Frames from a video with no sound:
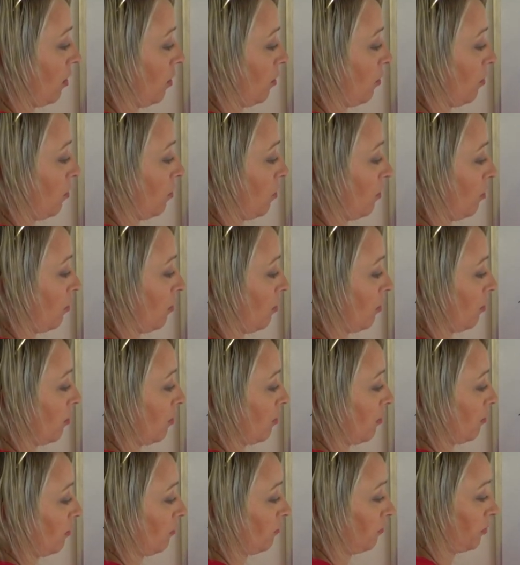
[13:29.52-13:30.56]
or
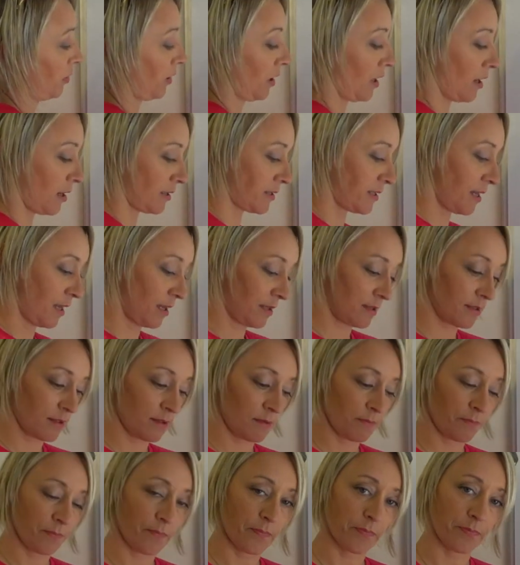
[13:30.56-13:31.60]
Pilates.
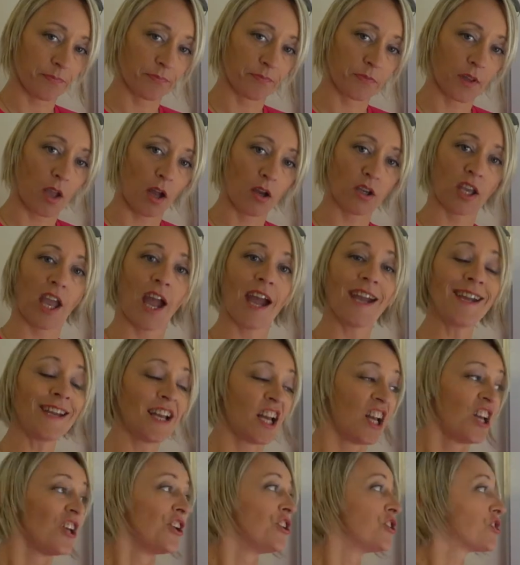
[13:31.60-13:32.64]
Okay,
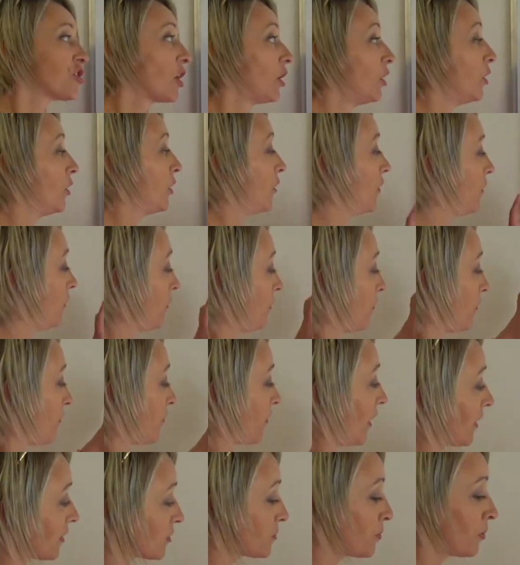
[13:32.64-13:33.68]
so
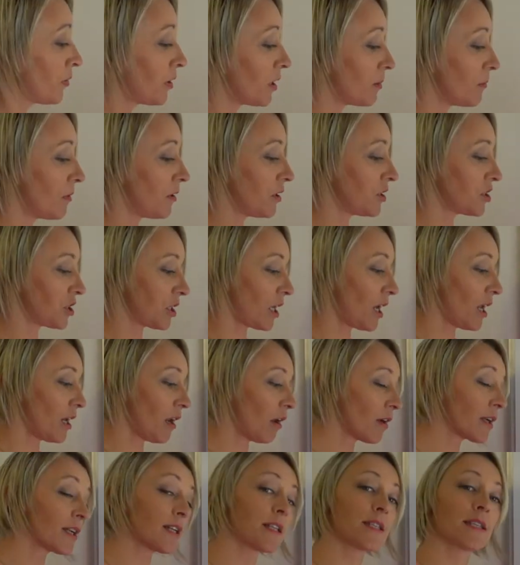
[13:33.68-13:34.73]
that's pretty much it.
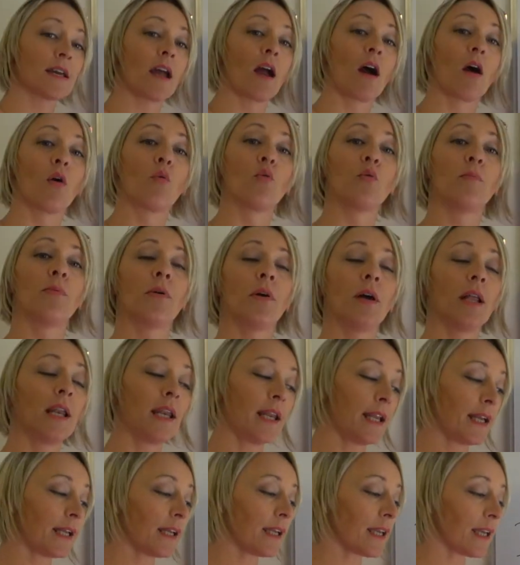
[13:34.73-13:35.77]
Like I say, I will put a
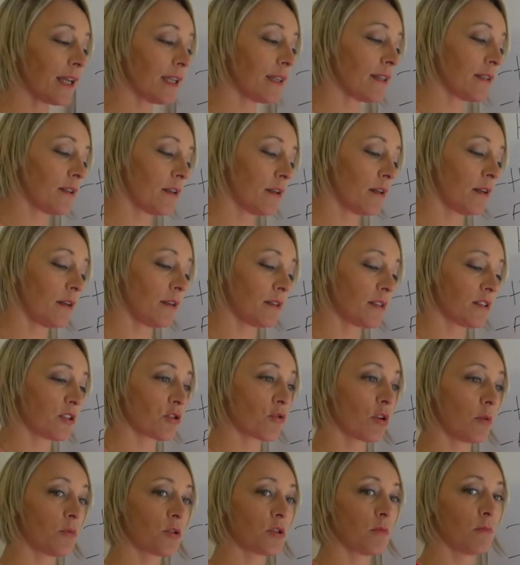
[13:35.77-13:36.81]
link in the
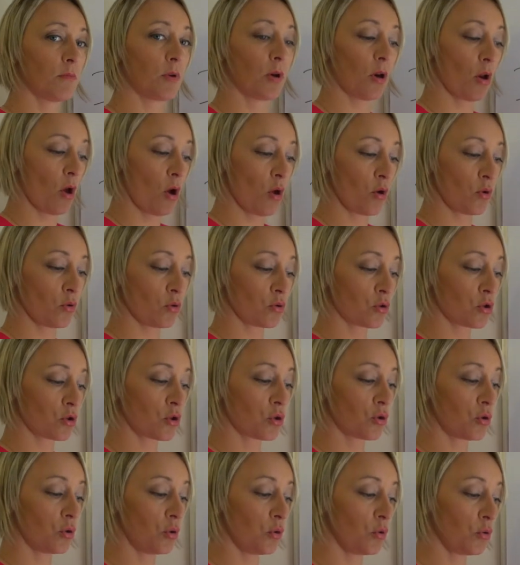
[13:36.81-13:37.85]
description below
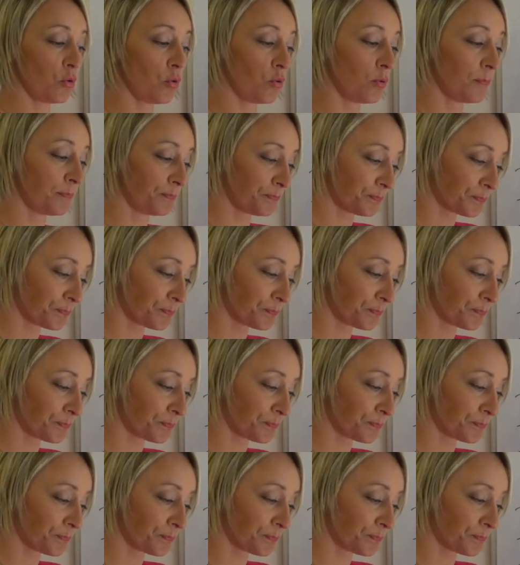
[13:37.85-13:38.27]
to